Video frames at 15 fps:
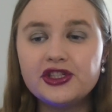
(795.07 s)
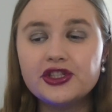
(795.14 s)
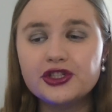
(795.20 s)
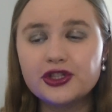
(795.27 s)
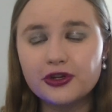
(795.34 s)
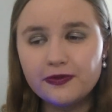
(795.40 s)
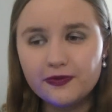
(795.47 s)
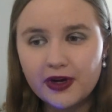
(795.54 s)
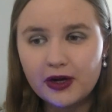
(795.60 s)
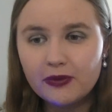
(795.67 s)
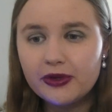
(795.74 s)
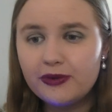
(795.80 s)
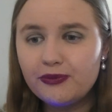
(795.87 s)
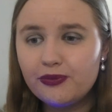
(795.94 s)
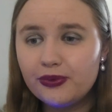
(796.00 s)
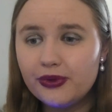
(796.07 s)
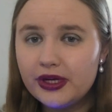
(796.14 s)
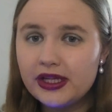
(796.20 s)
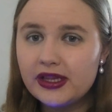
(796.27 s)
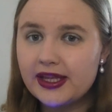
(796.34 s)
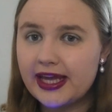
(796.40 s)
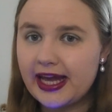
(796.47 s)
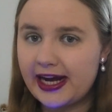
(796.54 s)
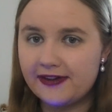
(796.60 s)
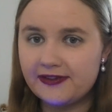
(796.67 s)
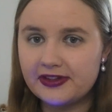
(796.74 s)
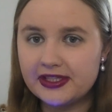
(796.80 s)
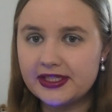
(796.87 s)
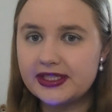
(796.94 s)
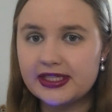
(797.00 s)
so far we really
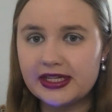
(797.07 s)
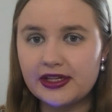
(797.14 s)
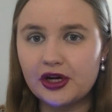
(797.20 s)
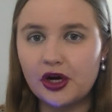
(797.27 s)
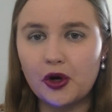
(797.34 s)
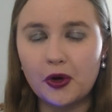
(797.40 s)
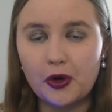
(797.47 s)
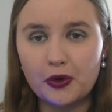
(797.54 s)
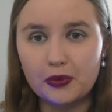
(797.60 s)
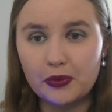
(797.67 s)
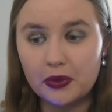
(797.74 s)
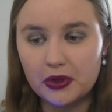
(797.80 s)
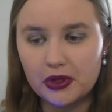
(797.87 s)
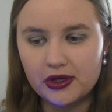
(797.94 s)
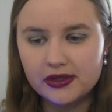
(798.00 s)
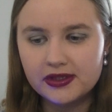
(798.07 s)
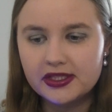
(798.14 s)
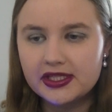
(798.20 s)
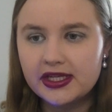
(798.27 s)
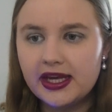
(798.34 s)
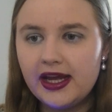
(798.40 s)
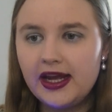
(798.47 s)
haven't seen a whole lot